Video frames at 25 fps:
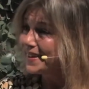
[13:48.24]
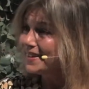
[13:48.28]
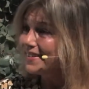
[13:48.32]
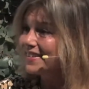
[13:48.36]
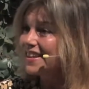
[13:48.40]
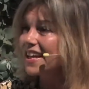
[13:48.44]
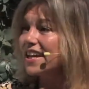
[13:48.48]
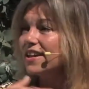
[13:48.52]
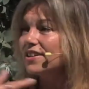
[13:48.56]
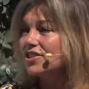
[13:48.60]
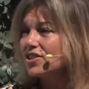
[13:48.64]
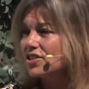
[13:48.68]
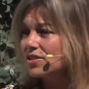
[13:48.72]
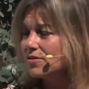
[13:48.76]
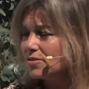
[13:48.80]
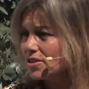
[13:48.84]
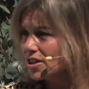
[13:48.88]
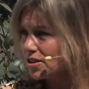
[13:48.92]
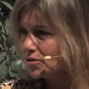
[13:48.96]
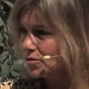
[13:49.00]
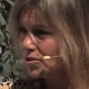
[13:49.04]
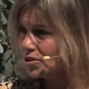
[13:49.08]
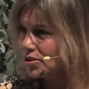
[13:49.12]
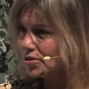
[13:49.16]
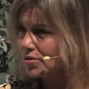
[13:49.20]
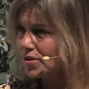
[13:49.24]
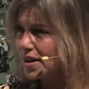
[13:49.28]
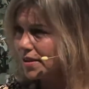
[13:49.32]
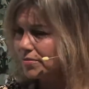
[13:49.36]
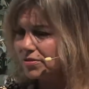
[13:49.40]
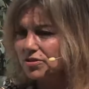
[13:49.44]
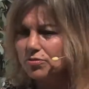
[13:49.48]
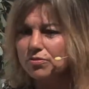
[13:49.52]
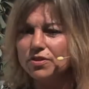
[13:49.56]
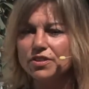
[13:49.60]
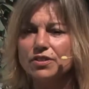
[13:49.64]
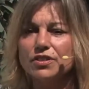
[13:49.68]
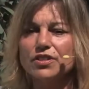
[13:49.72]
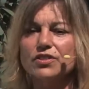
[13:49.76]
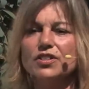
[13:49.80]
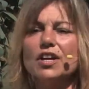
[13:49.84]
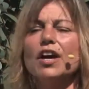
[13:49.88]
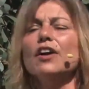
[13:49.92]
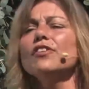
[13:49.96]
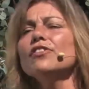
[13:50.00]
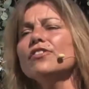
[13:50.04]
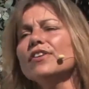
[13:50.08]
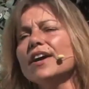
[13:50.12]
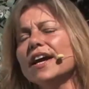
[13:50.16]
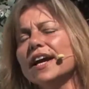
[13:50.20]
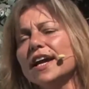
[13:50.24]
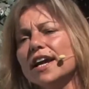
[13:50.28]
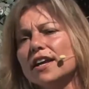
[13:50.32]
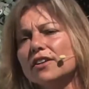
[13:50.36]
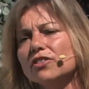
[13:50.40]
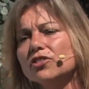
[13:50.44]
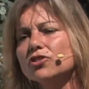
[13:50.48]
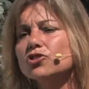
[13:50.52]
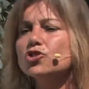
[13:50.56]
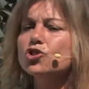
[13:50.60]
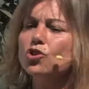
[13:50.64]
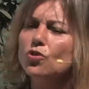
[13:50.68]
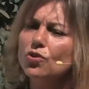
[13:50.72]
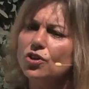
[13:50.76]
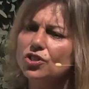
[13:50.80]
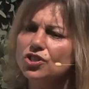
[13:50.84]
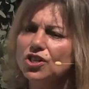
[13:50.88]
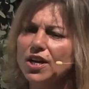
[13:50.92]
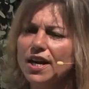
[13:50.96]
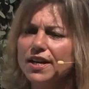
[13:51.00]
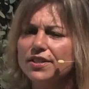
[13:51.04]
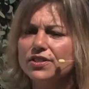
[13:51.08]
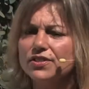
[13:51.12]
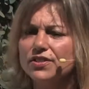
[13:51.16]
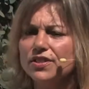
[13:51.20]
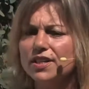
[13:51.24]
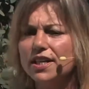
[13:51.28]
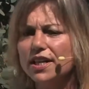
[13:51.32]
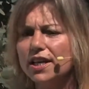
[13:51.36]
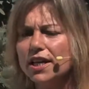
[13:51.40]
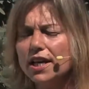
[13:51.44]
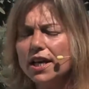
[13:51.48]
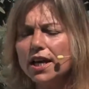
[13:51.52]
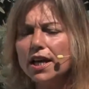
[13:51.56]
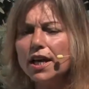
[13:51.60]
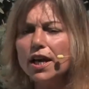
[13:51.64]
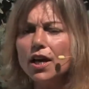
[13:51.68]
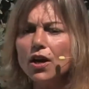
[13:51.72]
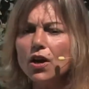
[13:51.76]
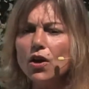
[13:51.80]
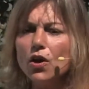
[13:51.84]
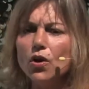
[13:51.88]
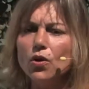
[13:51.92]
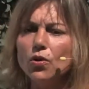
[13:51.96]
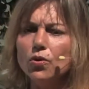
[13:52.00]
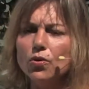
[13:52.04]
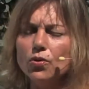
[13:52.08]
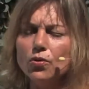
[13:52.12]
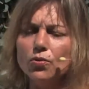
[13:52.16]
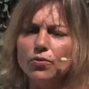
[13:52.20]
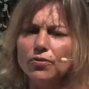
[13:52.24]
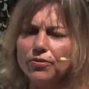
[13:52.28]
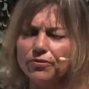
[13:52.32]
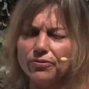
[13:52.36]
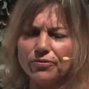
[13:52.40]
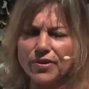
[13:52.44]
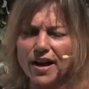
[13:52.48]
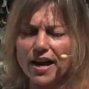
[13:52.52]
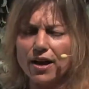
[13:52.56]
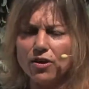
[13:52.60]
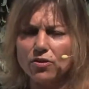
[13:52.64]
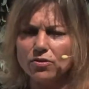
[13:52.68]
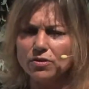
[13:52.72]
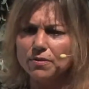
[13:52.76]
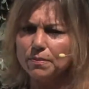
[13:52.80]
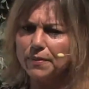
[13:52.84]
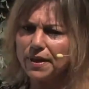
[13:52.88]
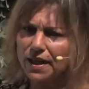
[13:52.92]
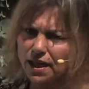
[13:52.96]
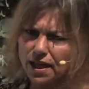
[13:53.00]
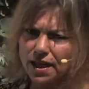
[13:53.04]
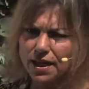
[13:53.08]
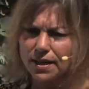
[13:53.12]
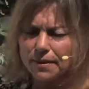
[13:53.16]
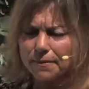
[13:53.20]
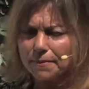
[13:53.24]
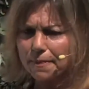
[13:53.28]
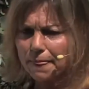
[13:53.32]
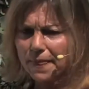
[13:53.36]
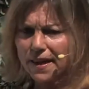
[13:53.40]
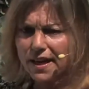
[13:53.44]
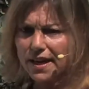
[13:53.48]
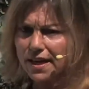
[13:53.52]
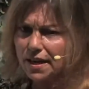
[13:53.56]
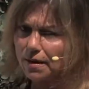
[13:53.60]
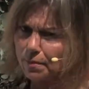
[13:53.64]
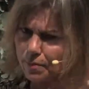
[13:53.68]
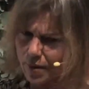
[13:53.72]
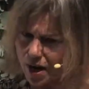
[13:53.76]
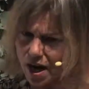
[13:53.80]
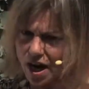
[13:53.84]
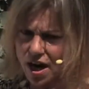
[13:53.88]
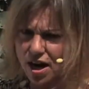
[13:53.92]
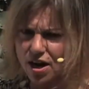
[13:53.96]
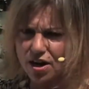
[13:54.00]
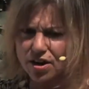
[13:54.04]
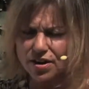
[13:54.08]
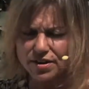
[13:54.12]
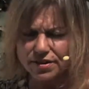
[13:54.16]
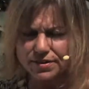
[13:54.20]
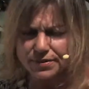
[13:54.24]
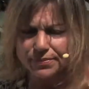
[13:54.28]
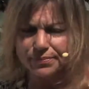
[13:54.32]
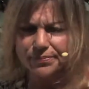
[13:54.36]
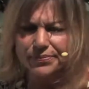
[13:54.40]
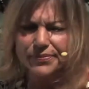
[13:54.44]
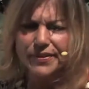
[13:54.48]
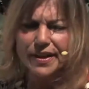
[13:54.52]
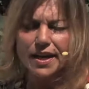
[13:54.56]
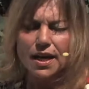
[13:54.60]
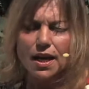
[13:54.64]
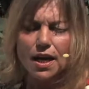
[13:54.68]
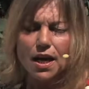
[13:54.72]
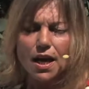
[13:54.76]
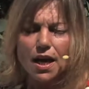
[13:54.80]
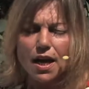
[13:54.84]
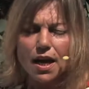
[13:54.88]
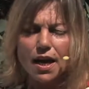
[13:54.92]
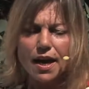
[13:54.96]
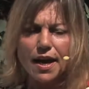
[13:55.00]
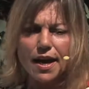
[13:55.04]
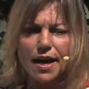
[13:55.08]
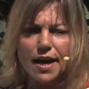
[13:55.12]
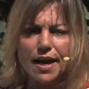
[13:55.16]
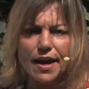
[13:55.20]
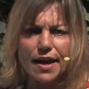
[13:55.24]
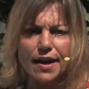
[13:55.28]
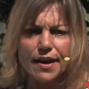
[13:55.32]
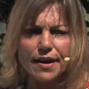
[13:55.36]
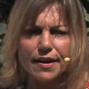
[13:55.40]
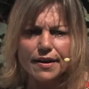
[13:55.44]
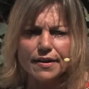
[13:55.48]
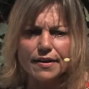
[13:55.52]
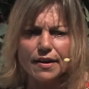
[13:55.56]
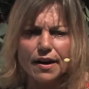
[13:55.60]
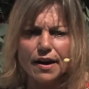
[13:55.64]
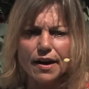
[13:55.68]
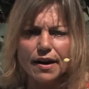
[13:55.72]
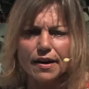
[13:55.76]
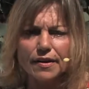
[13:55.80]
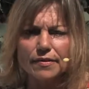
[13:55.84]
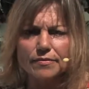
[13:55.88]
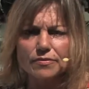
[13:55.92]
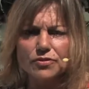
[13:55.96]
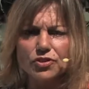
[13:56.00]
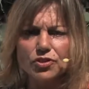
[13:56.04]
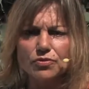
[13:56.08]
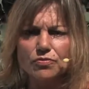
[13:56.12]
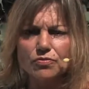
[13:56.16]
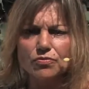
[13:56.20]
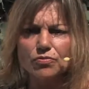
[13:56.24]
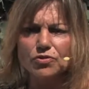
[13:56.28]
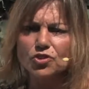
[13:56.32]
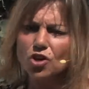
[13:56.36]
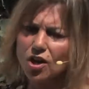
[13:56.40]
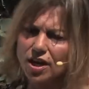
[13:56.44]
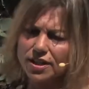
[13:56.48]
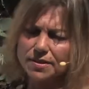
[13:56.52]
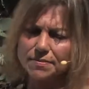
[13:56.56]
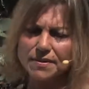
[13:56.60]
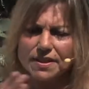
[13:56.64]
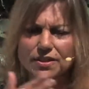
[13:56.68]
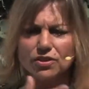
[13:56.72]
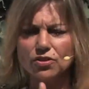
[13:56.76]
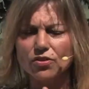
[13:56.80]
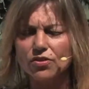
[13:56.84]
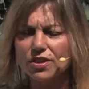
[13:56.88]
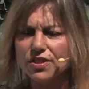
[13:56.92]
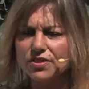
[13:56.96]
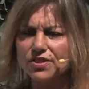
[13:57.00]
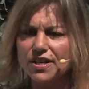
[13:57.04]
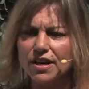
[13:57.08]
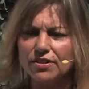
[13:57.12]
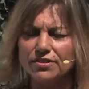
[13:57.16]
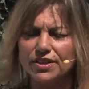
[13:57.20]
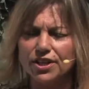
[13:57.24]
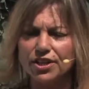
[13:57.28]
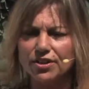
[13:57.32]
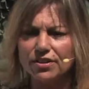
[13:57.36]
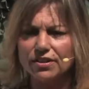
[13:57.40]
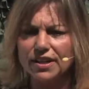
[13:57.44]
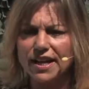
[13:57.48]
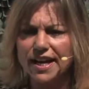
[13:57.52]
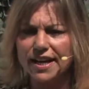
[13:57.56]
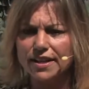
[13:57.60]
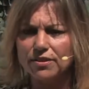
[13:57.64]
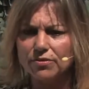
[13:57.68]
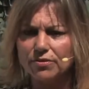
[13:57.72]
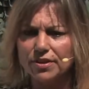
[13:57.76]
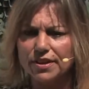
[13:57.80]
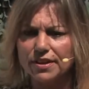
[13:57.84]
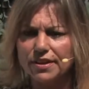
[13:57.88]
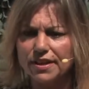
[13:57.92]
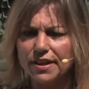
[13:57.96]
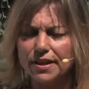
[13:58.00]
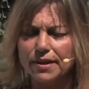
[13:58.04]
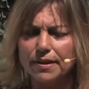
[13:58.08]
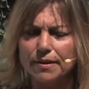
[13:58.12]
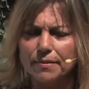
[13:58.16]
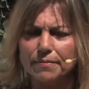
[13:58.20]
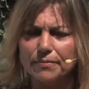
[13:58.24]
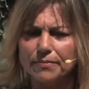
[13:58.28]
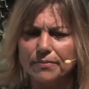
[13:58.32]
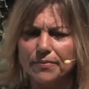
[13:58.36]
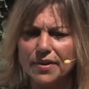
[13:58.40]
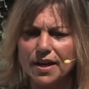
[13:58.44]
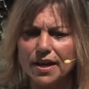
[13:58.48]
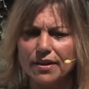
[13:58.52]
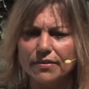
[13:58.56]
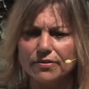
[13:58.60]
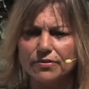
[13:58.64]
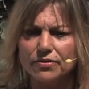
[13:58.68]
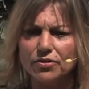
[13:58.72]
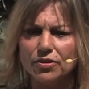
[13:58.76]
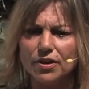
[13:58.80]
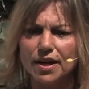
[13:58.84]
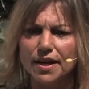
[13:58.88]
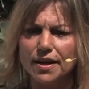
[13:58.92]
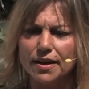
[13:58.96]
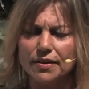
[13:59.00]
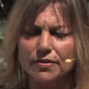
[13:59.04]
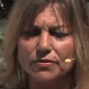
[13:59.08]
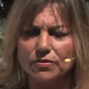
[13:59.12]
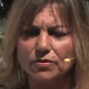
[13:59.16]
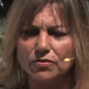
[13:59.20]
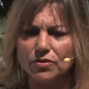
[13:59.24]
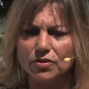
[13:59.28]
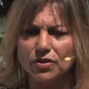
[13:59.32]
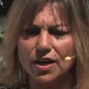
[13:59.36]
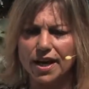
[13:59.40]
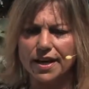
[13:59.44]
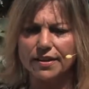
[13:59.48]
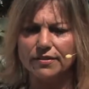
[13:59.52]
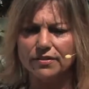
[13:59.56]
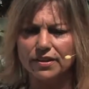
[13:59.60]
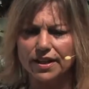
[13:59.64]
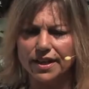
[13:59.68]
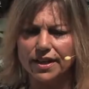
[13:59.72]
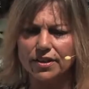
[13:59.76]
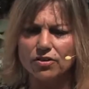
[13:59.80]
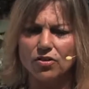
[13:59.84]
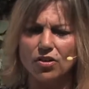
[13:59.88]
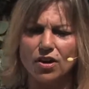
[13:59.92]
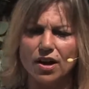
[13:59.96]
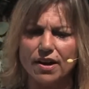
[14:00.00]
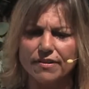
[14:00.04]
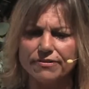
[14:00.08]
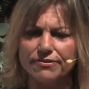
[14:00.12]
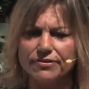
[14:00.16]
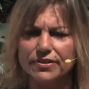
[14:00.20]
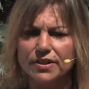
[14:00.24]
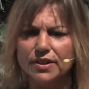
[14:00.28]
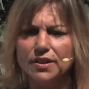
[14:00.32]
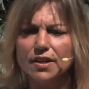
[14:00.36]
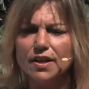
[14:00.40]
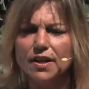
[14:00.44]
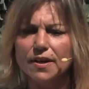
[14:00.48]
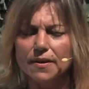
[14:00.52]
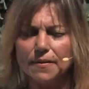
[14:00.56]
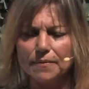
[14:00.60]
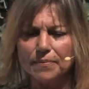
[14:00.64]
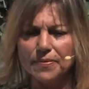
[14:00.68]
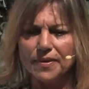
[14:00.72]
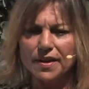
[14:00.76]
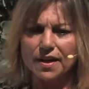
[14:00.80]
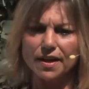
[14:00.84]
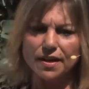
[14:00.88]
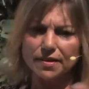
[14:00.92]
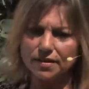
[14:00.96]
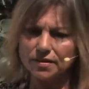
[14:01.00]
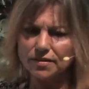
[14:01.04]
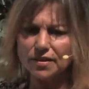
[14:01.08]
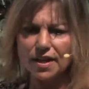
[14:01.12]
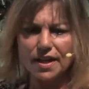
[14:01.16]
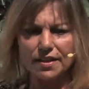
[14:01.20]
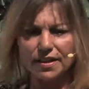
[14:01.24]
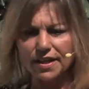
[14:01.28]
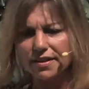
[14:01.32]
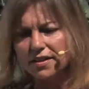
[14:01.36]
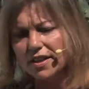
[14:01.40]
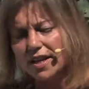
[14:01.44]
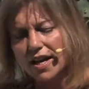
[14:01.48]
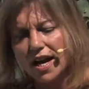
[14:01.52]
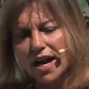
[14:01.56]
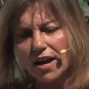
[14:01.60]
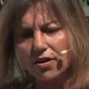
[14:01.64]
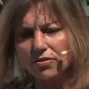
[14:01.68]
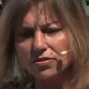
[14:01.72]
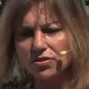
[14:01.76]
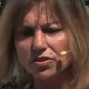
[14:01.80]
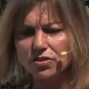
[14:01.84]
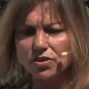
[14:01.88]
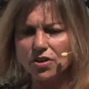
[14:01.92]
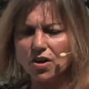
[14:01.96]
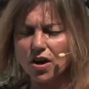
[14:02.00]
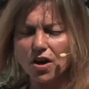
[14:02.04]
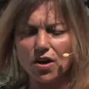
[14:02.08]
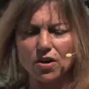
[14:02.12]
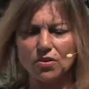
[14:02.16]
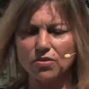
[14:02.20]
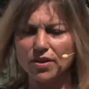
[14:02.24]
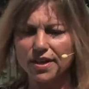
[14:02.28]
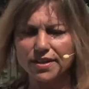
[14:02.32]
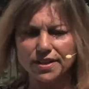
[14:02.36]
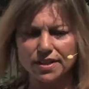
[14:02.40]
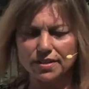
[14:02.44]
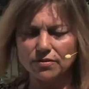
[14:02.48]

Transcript: They just knew I was with this other handler, George Husky, who found me in a bar and talked me into going to South Carolina with him after I had gotten laid off, and I let the house go.